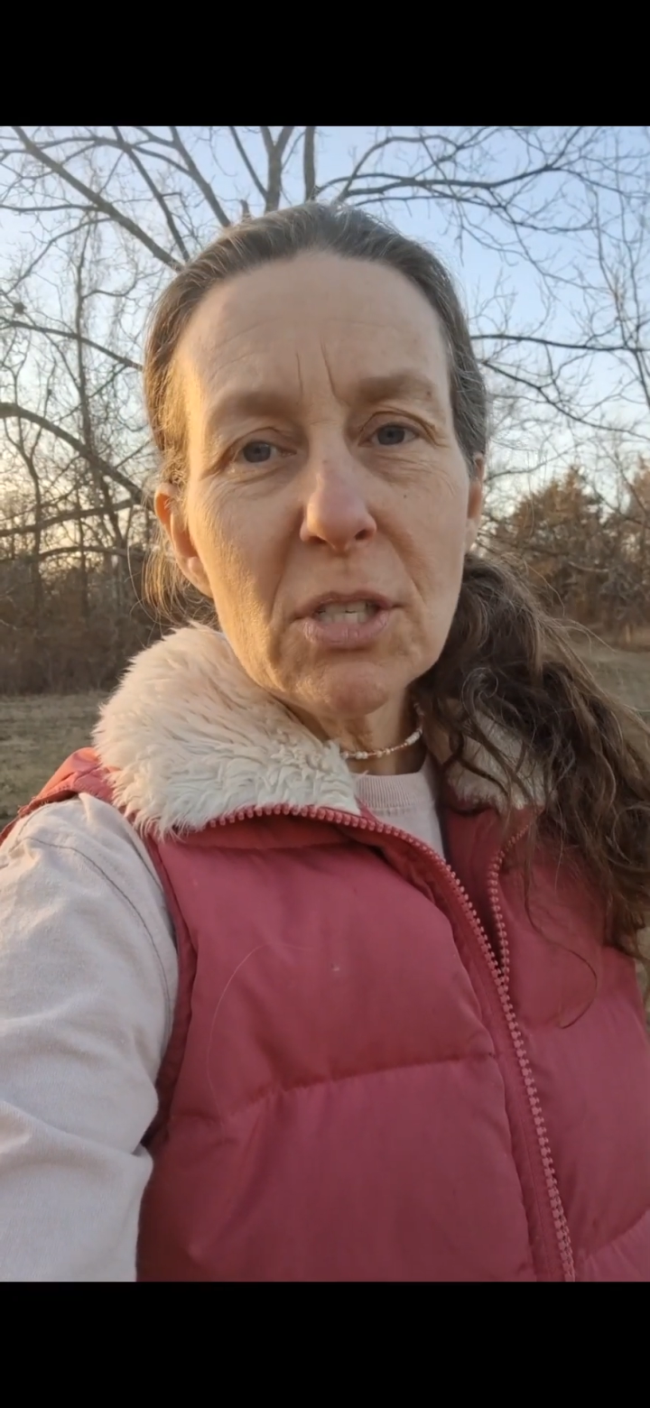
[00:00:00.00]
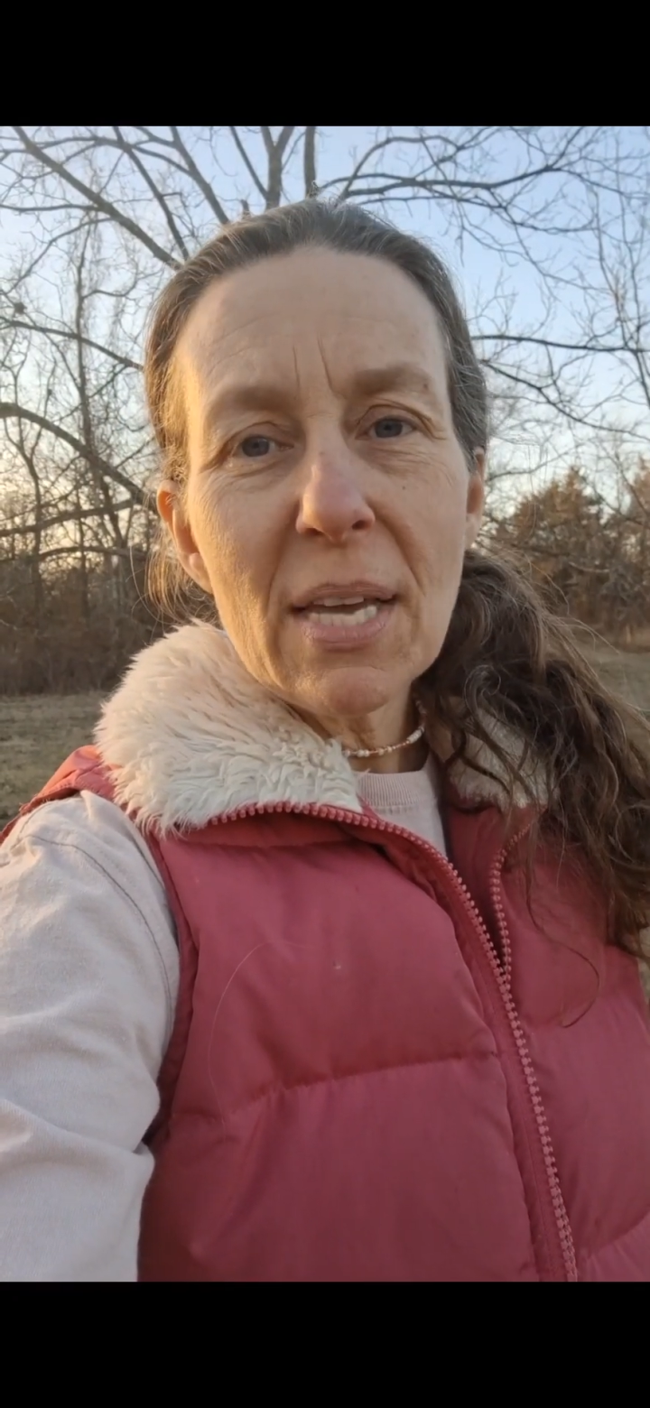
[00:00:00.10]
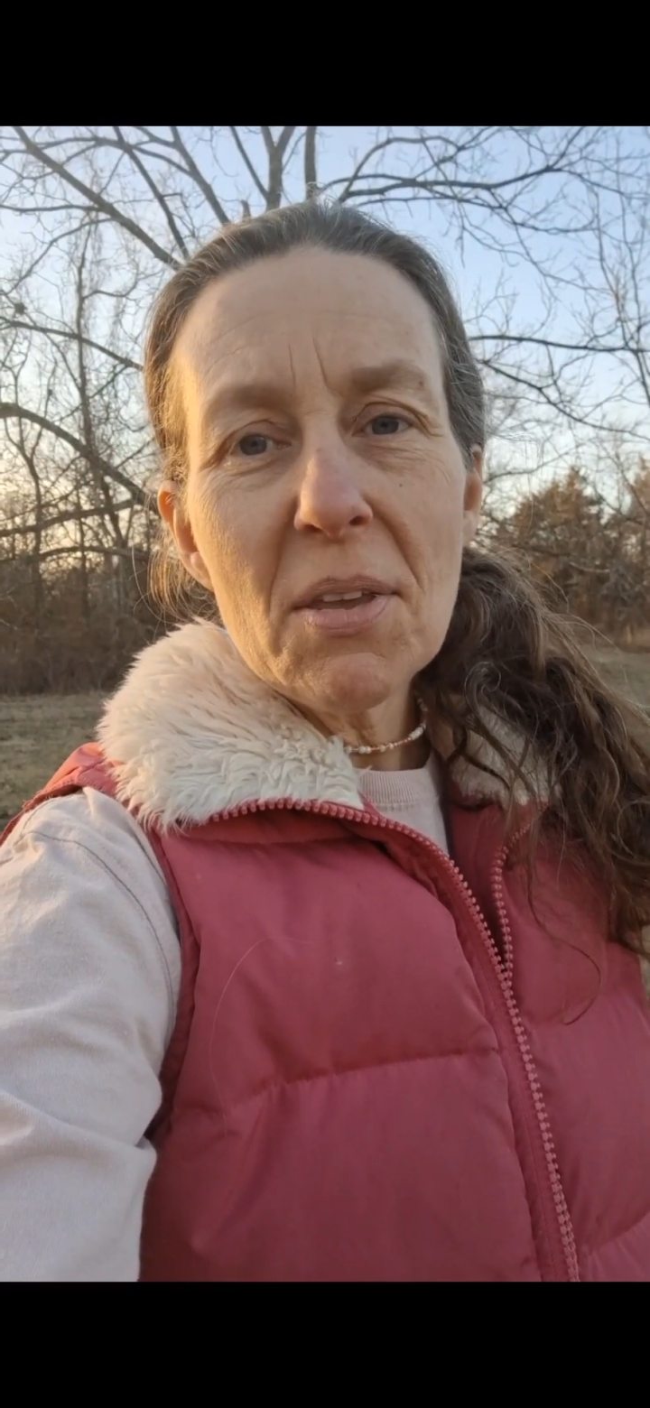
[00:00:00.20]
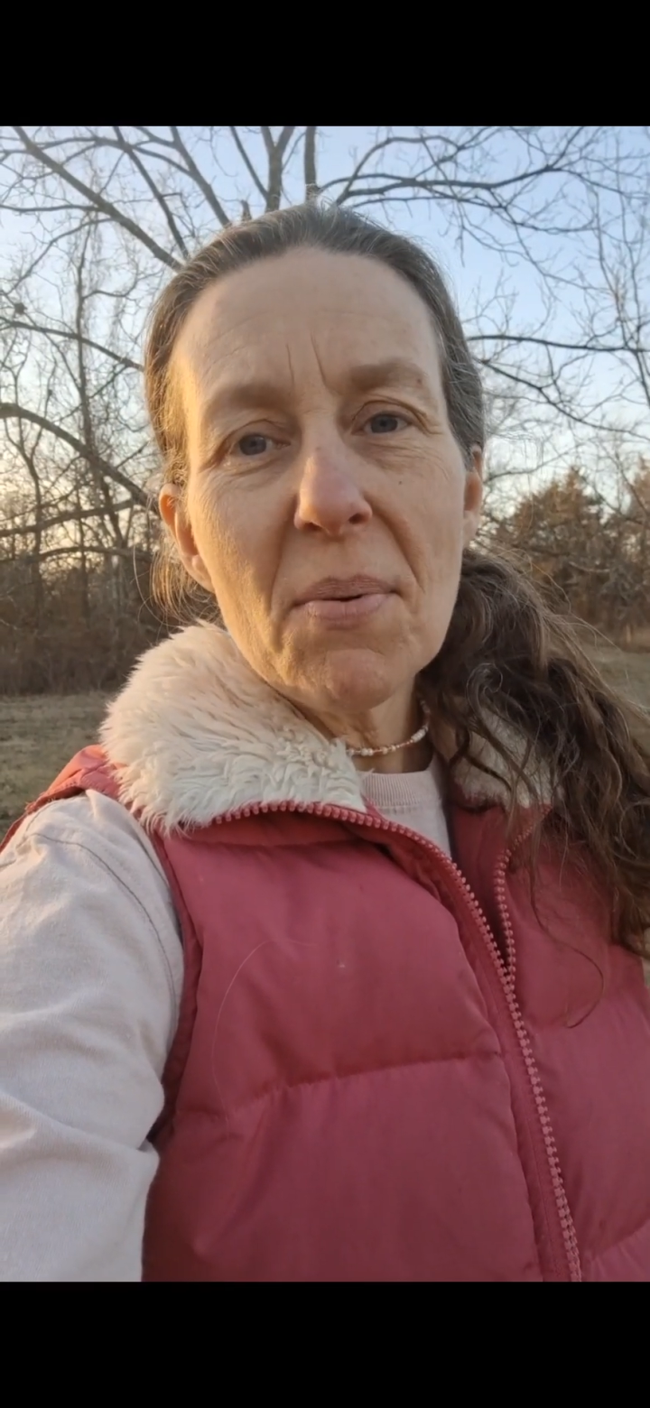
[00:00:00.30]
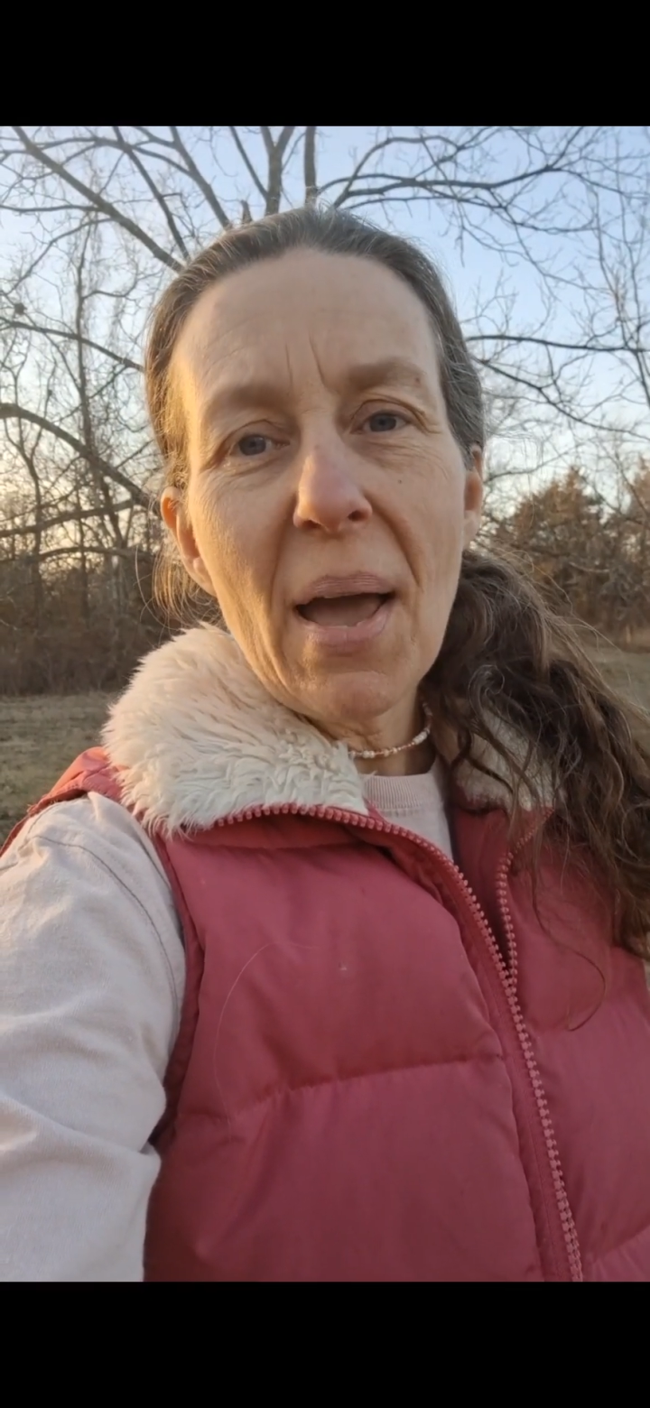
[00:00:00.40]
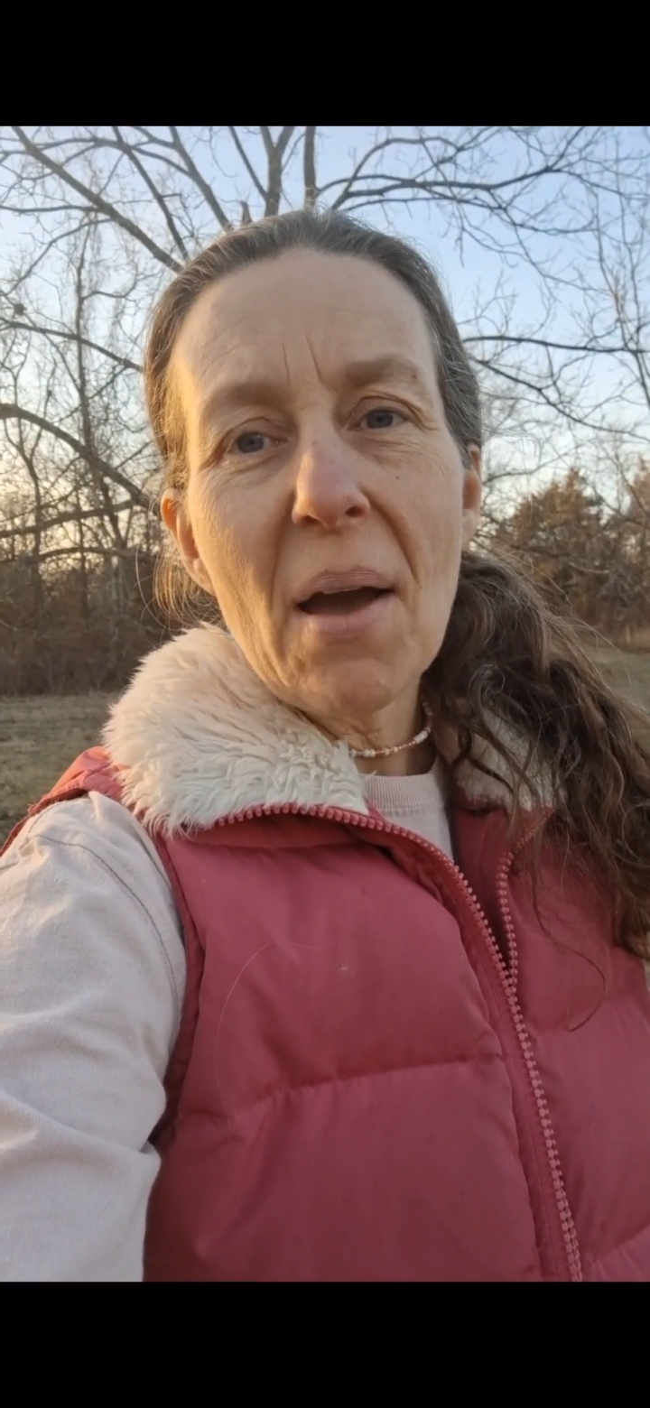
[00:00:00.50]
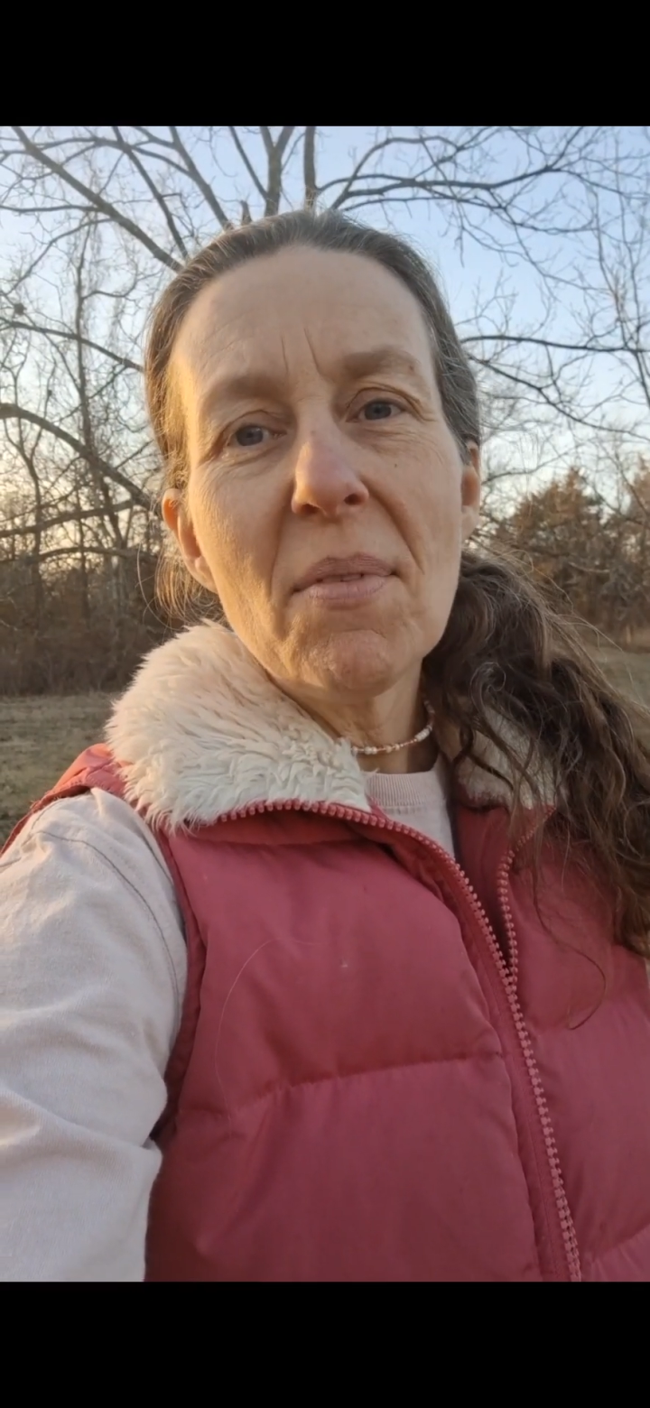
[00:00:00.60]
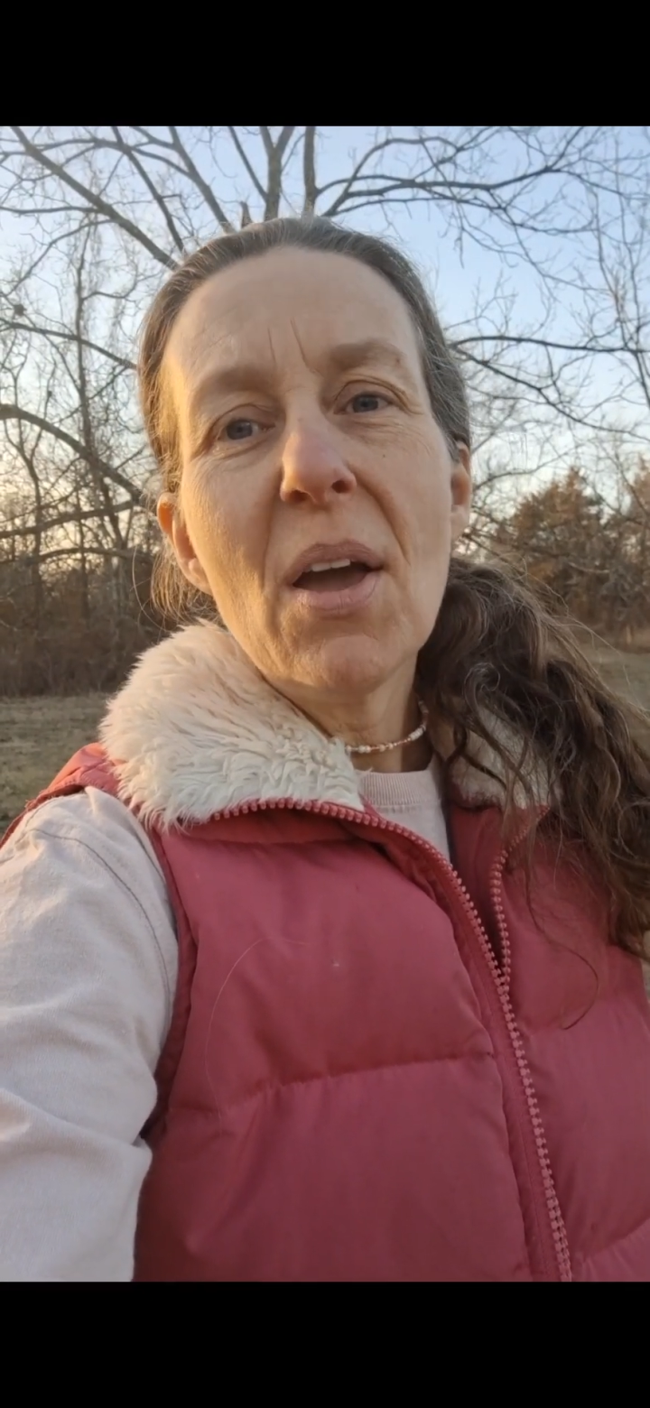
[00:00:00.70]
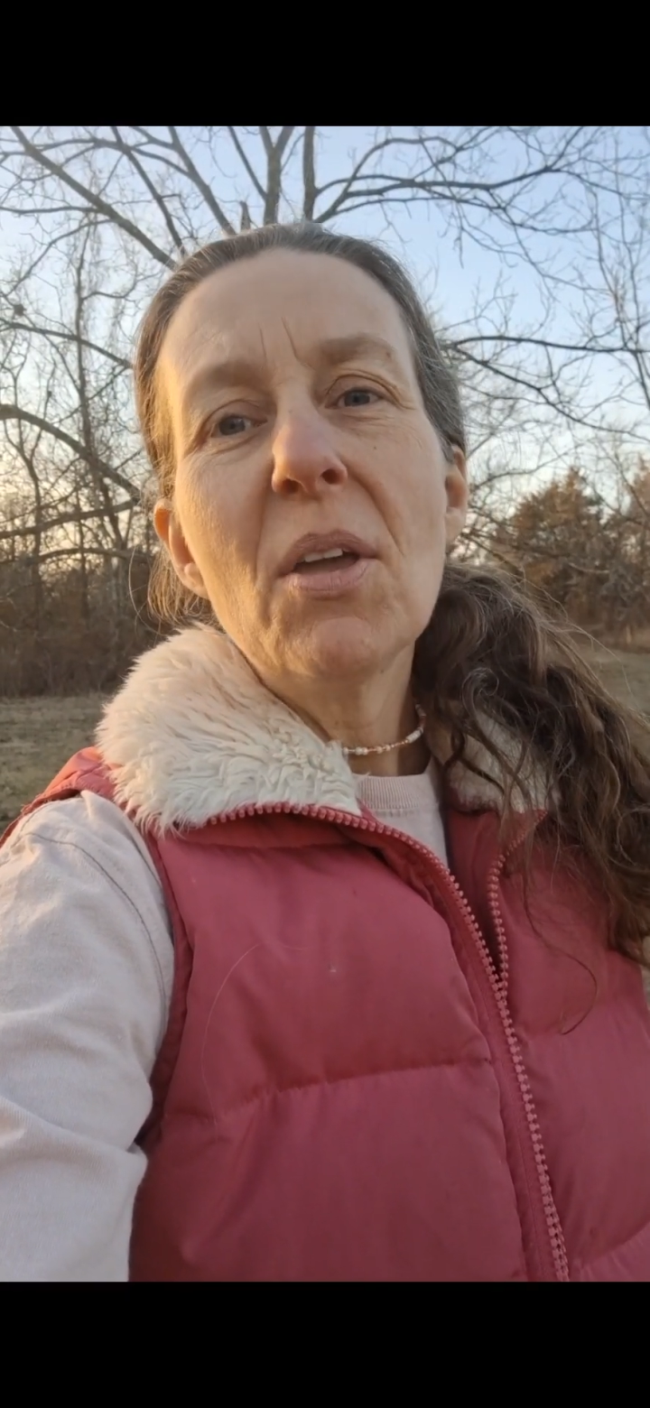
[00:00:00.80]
that you have.